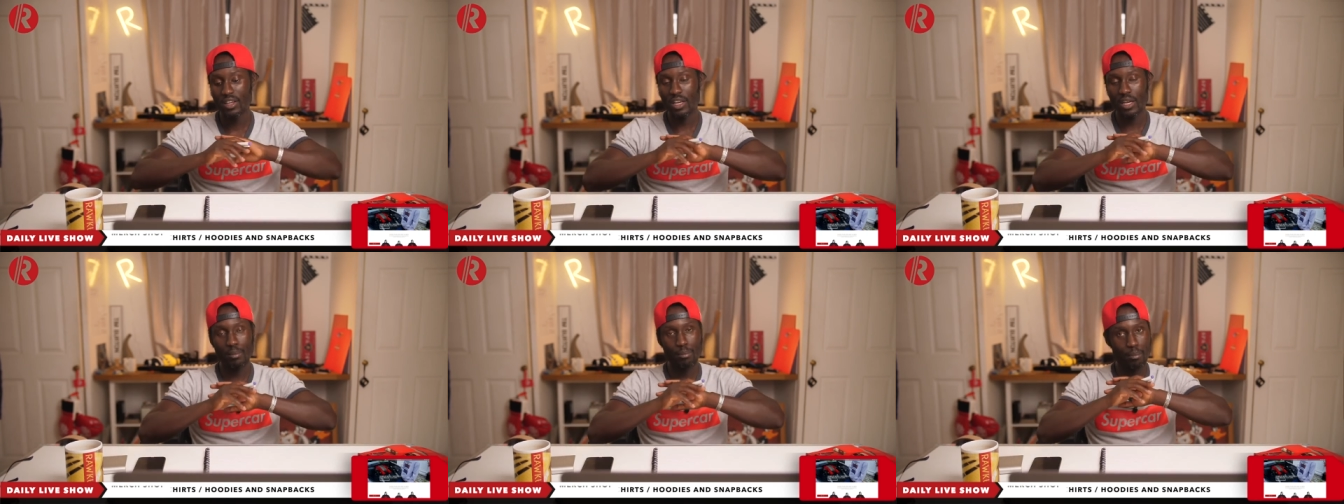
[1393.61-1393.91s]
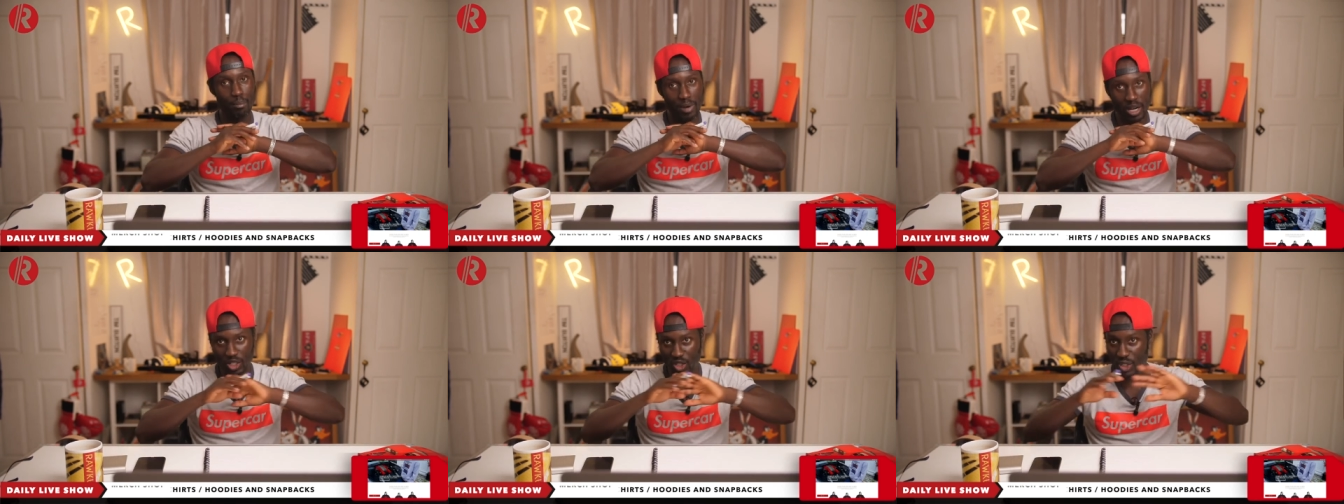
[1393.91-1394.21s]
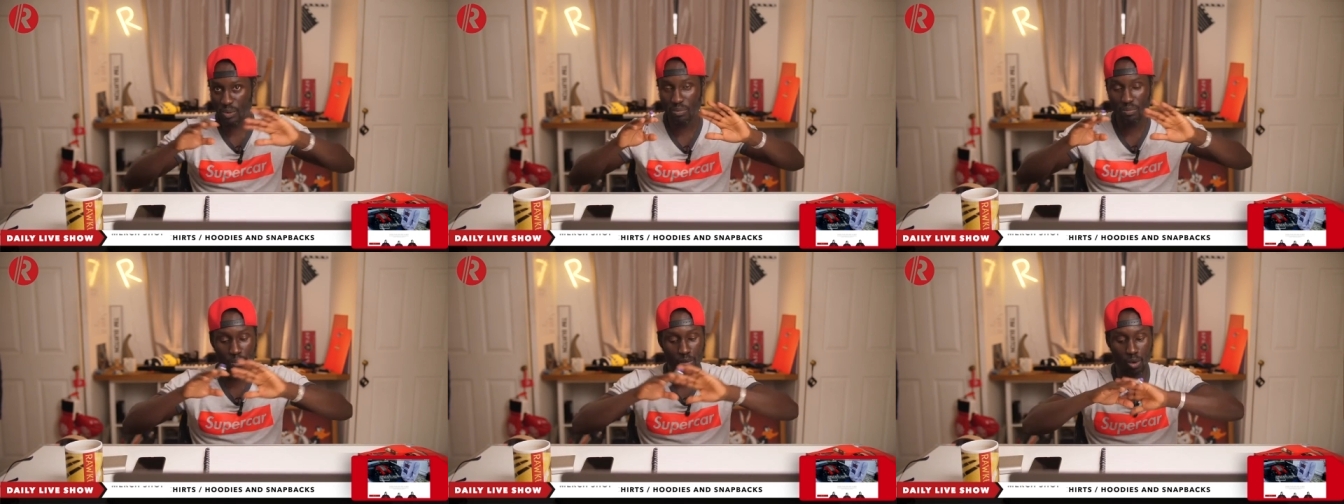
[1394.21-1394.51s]
a
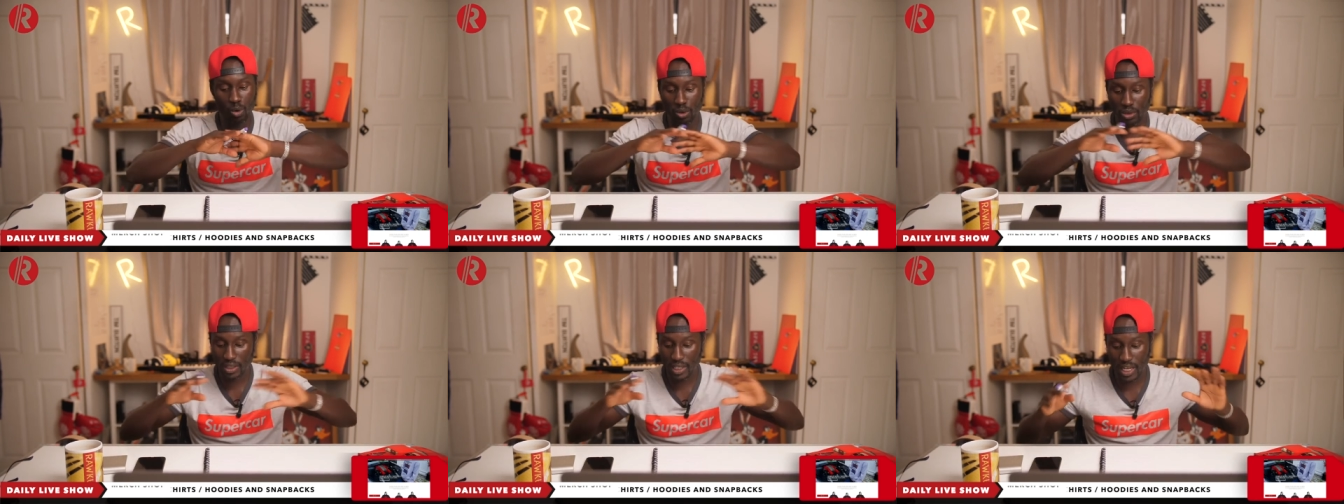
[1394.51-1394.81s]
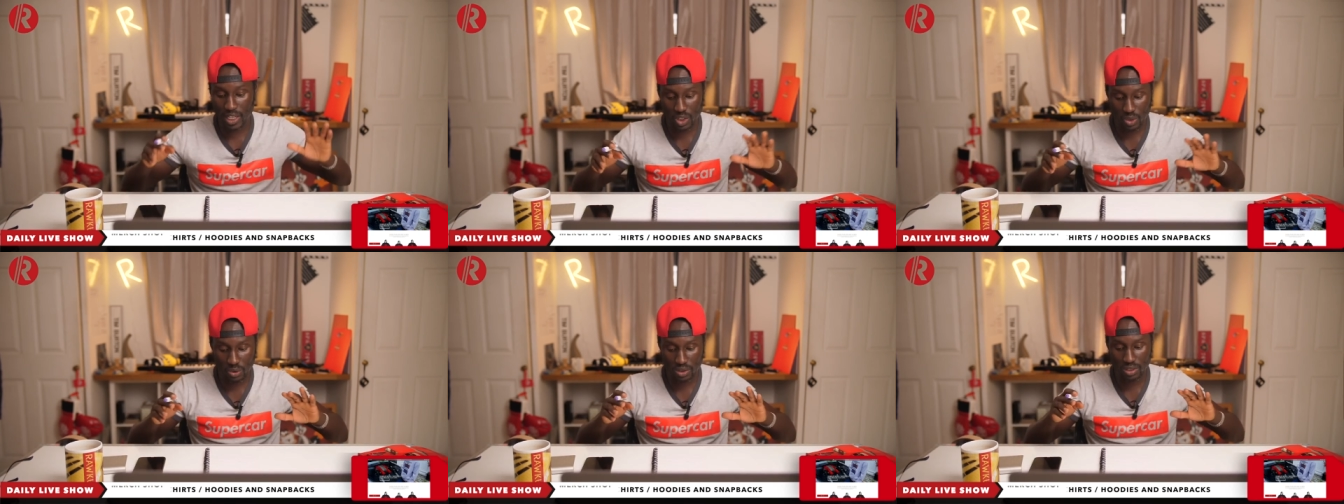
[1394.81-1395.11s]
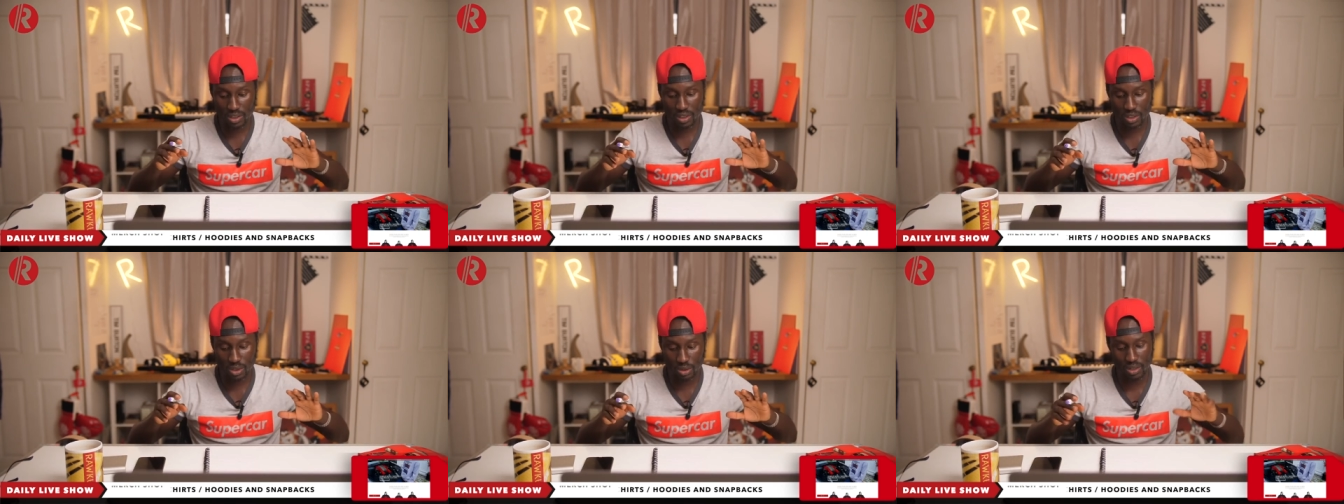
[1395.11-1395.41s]
much more
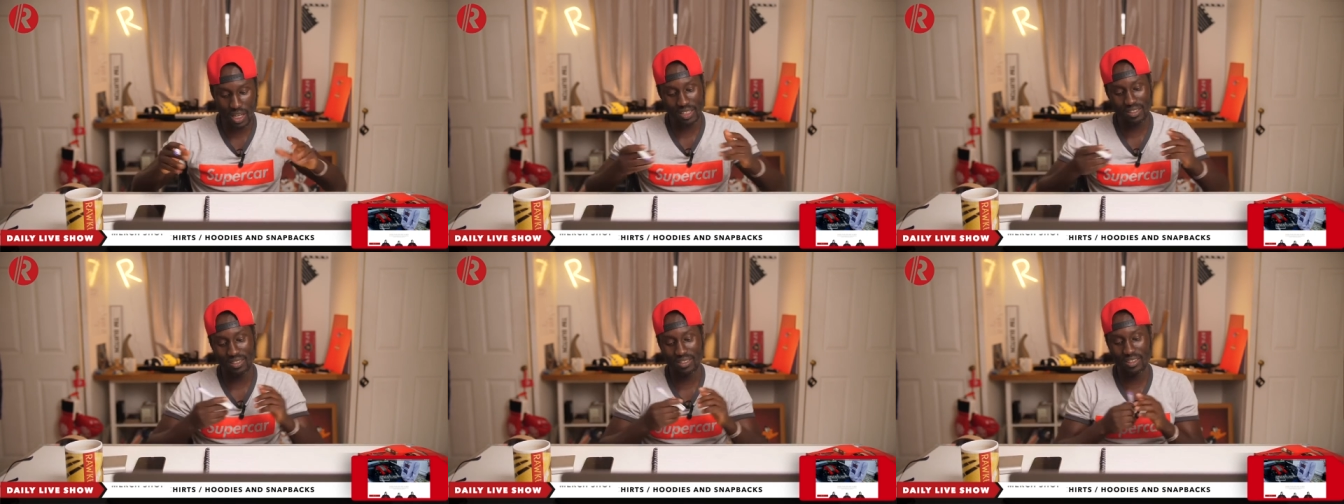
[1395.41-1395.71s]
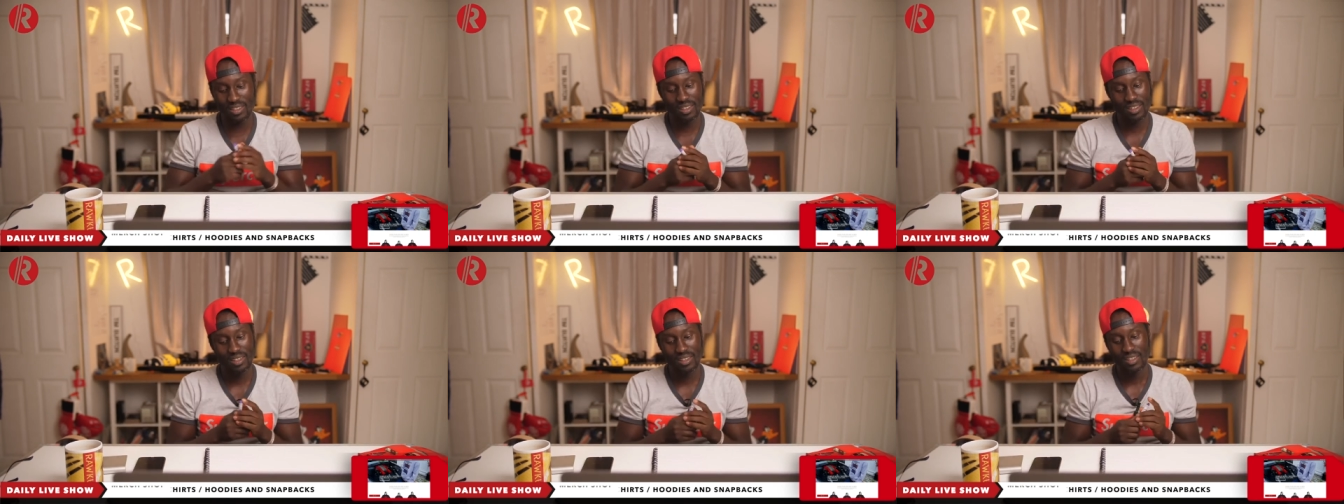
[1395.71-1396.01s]
dangerous issue actually.